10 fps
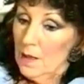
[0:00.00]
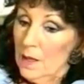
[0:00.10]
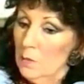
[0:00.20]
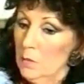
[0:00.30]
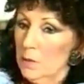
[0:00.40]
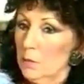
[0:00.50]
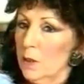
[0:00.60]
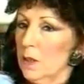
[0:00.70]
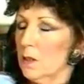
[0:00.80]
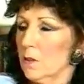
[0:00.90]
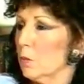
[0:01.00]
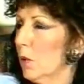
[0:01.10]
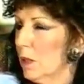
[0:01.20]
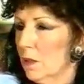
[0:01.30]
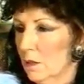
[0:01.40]
And we'd witnessed
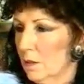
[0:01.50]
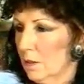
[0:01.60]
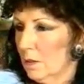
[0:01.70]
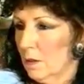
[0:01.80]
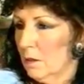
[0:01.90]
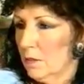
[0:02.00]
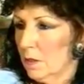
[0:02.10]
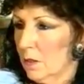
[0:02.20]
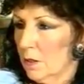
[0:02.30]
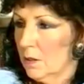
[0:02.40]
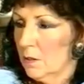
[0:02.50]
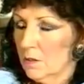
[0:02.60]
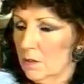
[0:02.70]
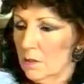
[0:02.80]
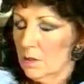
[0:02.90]
wonders over the
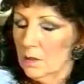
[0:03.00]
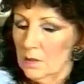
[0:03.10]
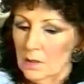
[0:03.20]
years.